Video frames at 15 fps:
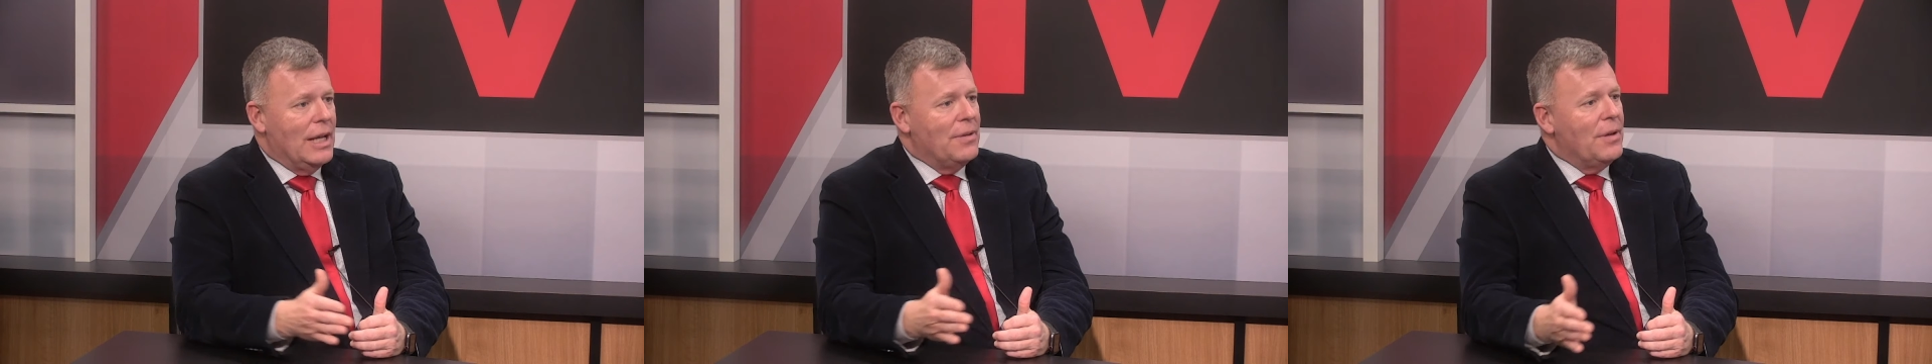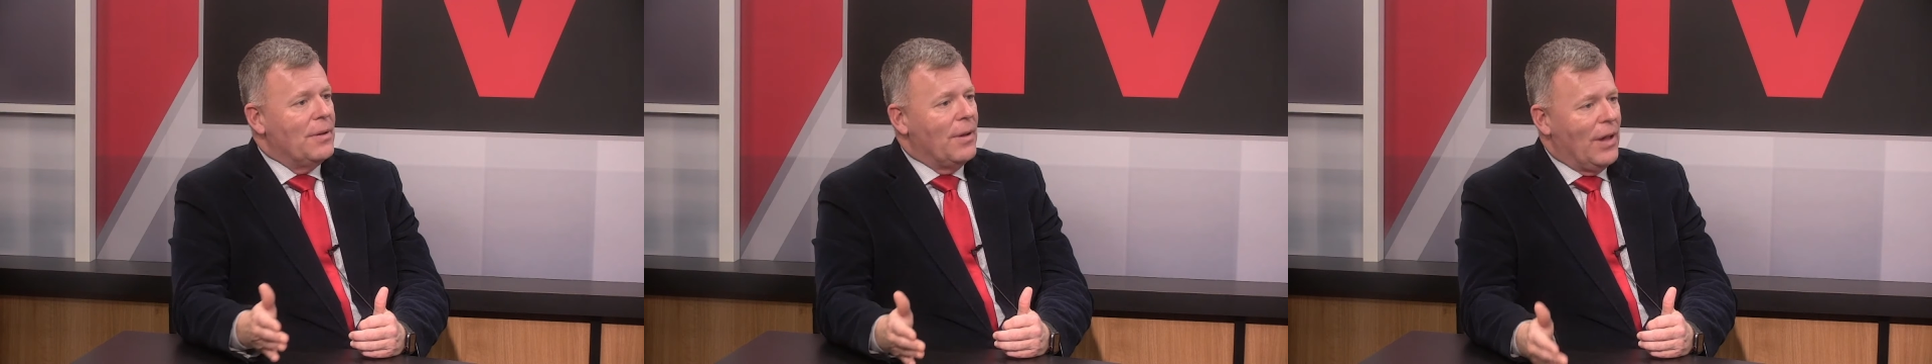
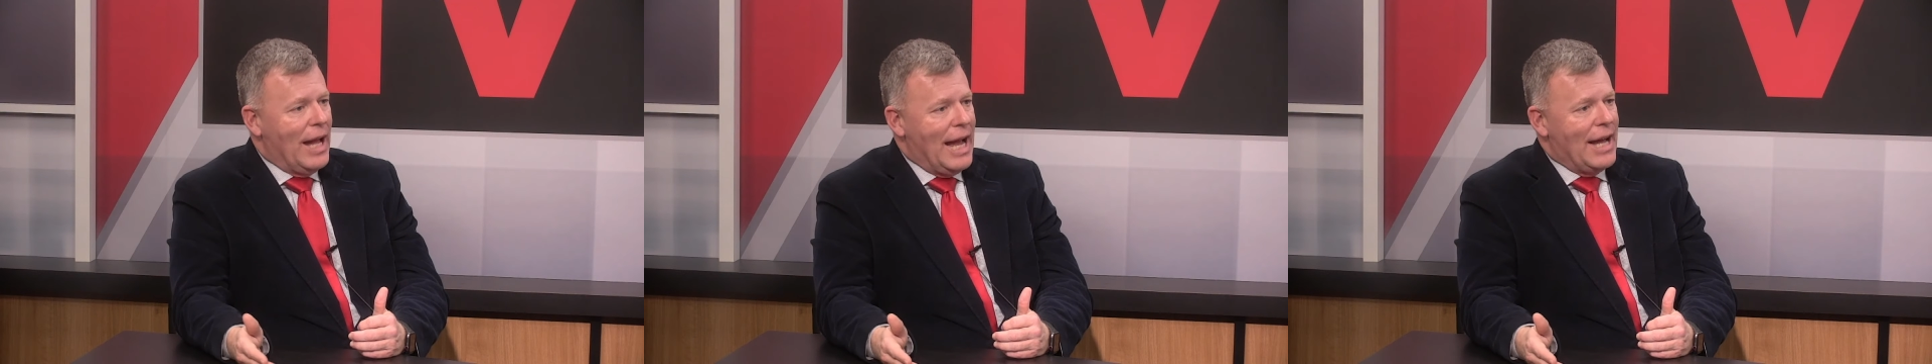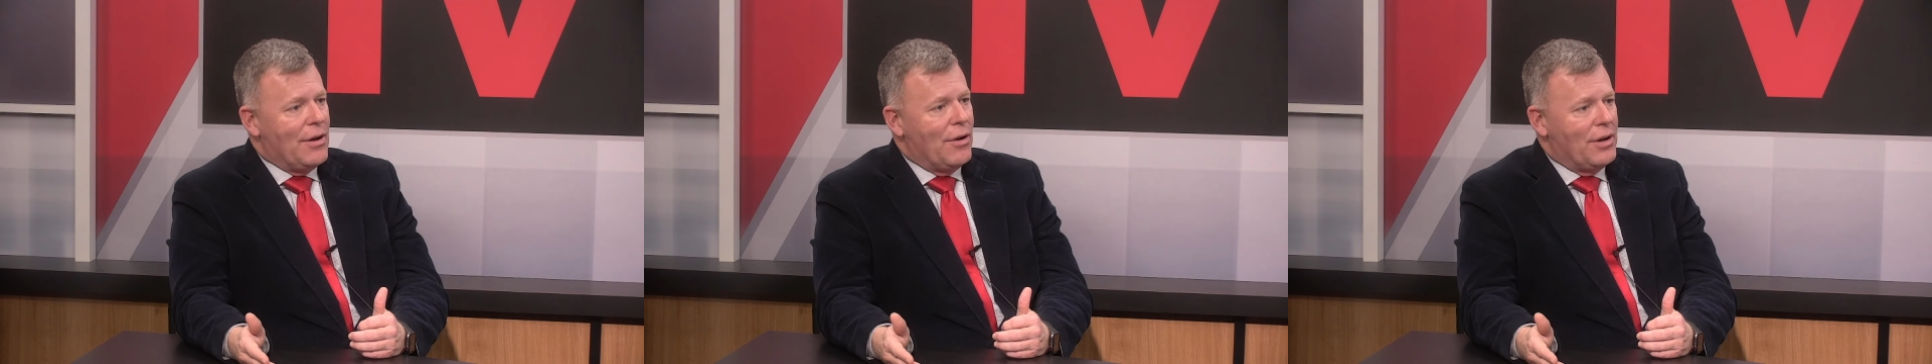and then they'll
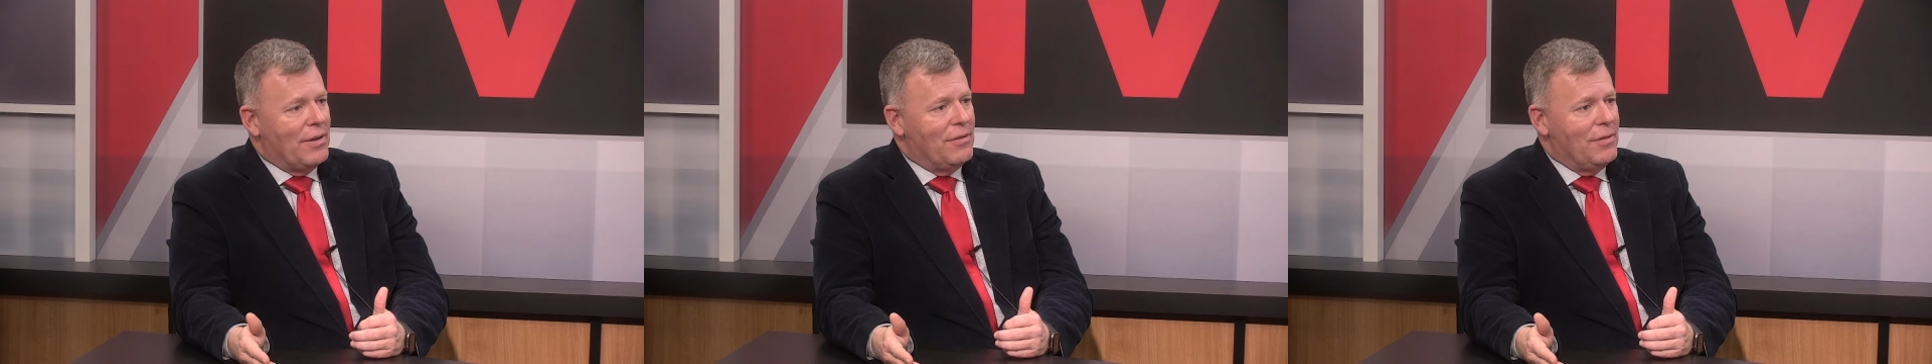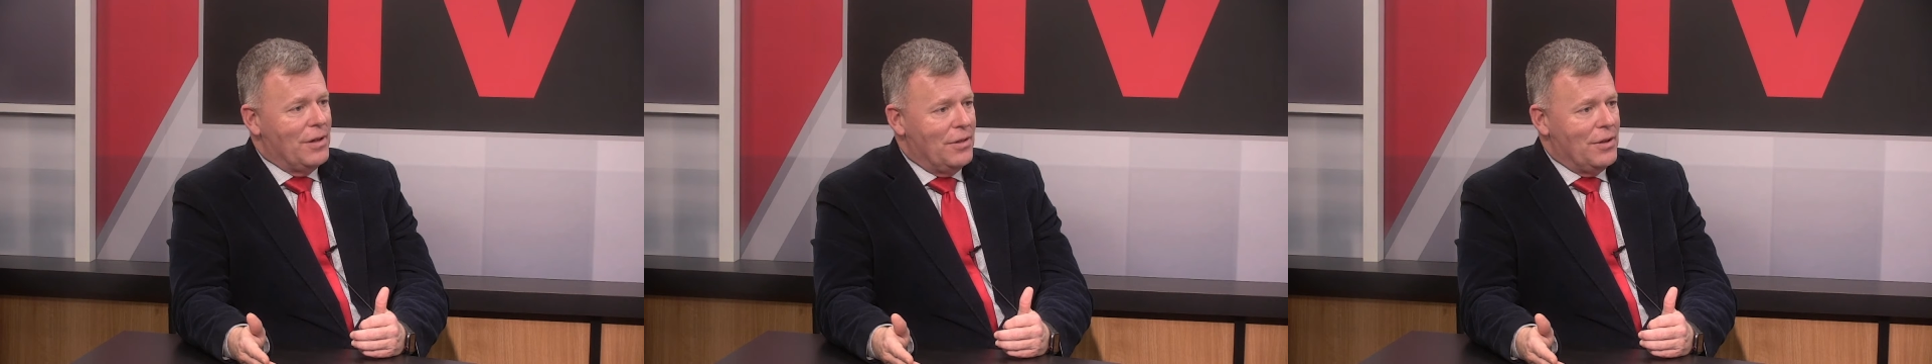add on
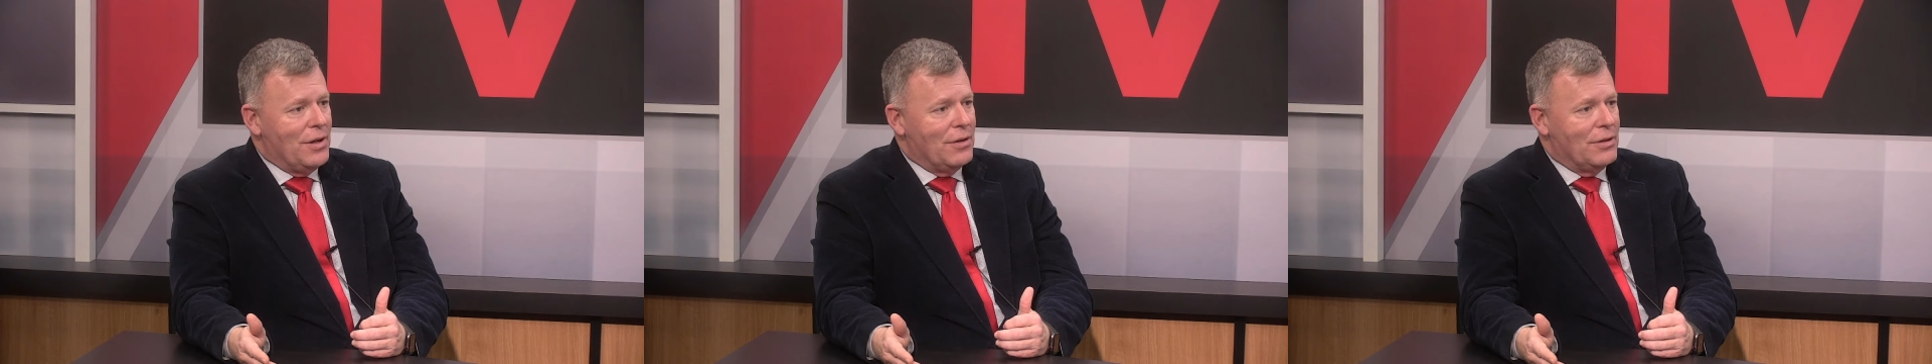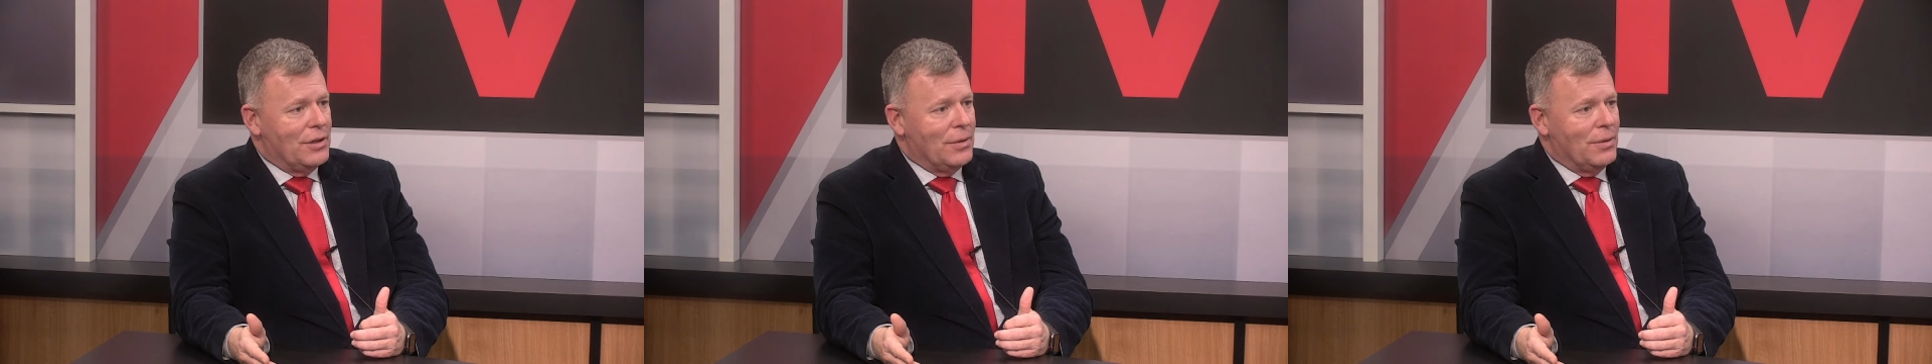a fifth
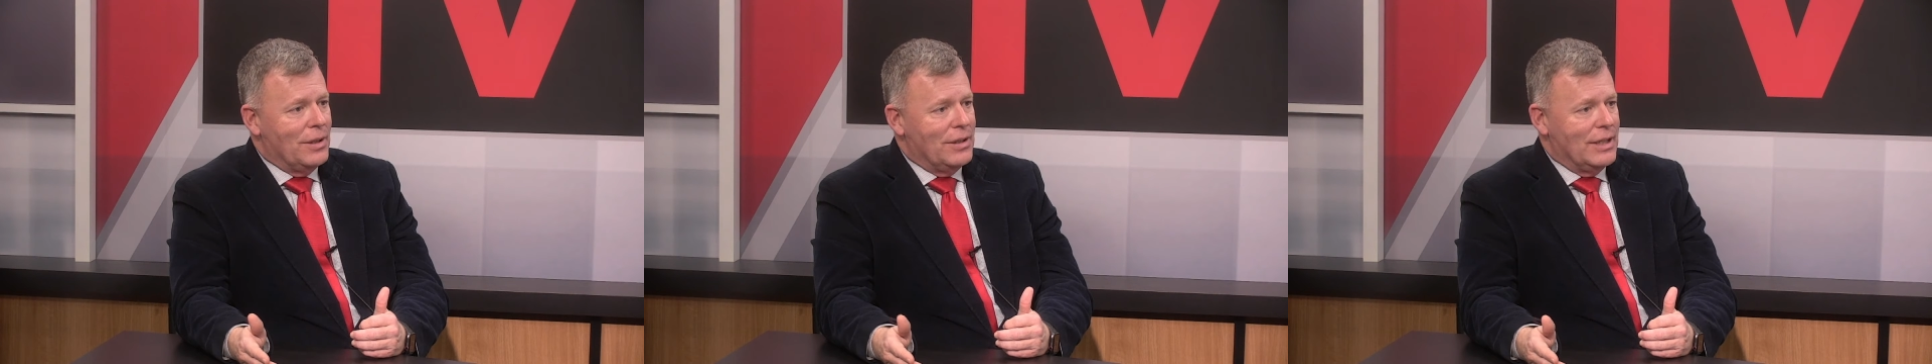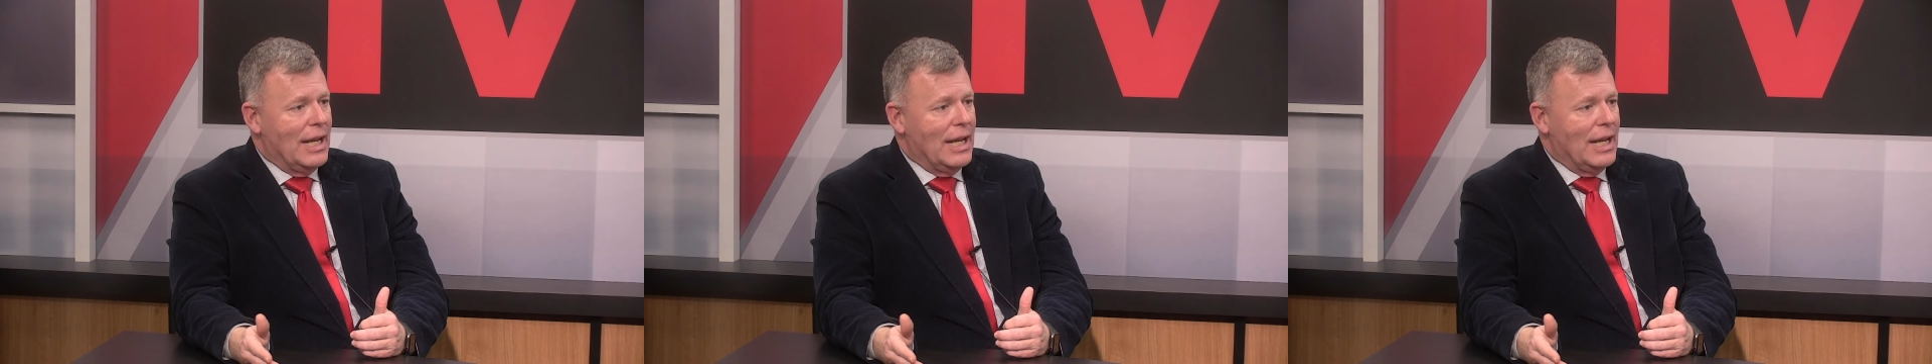year to it,